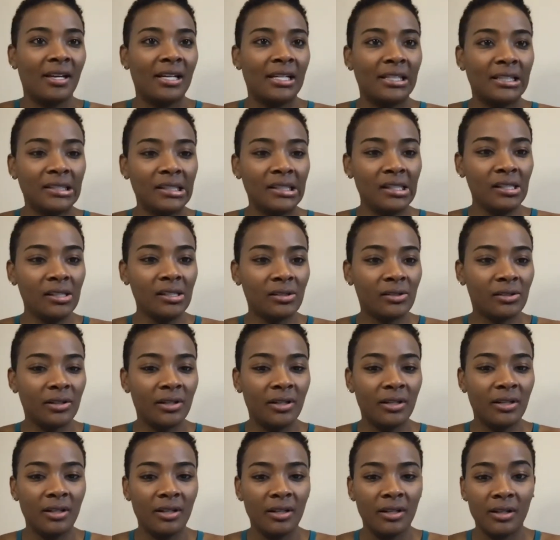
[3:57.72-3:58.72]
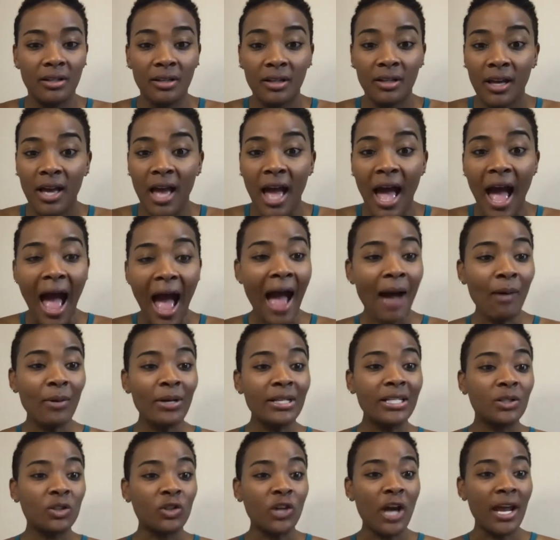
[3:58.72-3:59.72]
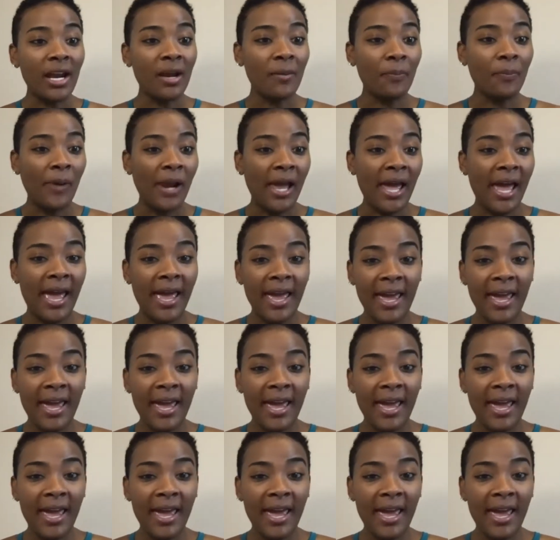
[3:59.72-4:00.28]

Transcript: Woo. I was trying to play